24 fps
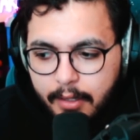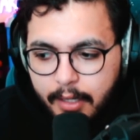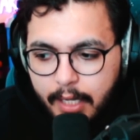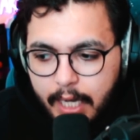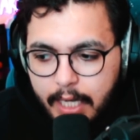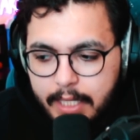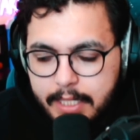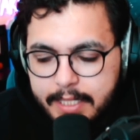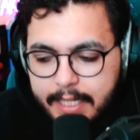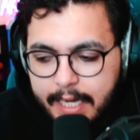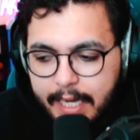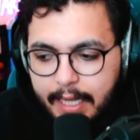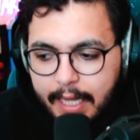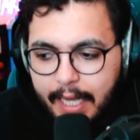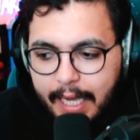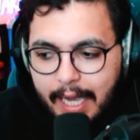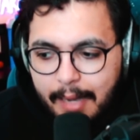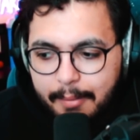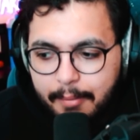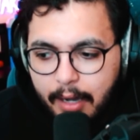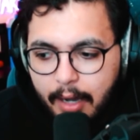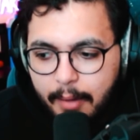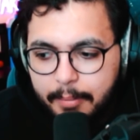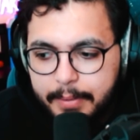I'd say like
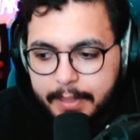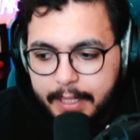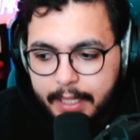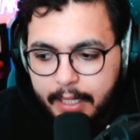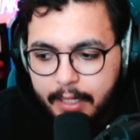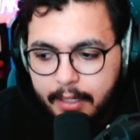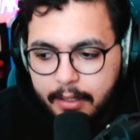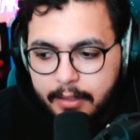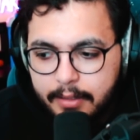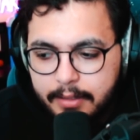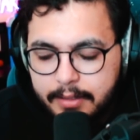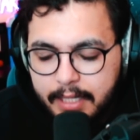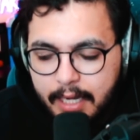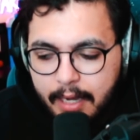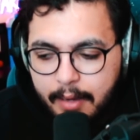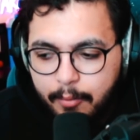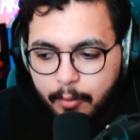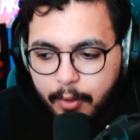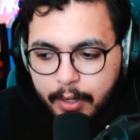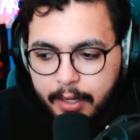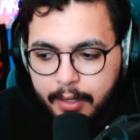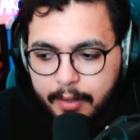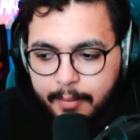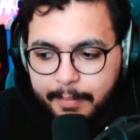I'm up there. I'd say I'm one of